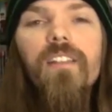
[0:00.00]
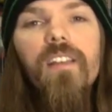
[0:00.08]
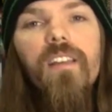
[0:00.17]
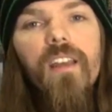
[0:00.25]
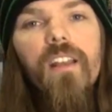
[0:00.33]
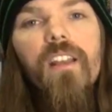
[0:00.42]
to
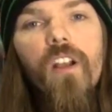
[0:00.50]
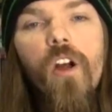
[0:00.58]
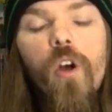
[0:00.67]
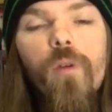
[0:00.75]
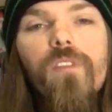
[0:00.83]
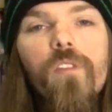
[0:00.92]
get it
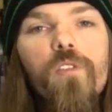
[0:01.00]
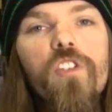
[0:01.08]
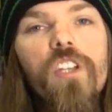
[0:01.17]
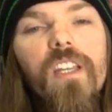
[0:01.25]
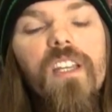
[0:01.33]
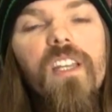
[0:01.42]
home so
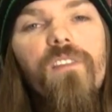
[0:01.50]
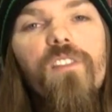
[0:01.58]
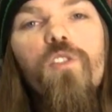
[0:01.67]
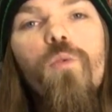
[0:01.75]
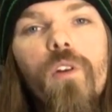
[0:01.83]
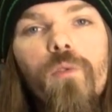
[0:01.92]
she can give it
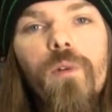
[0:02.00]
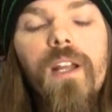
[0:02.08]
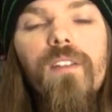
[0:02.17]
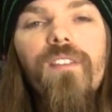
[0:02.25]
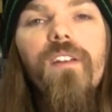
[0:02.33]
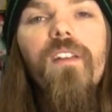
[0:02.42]
to her
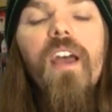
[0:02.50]
grandson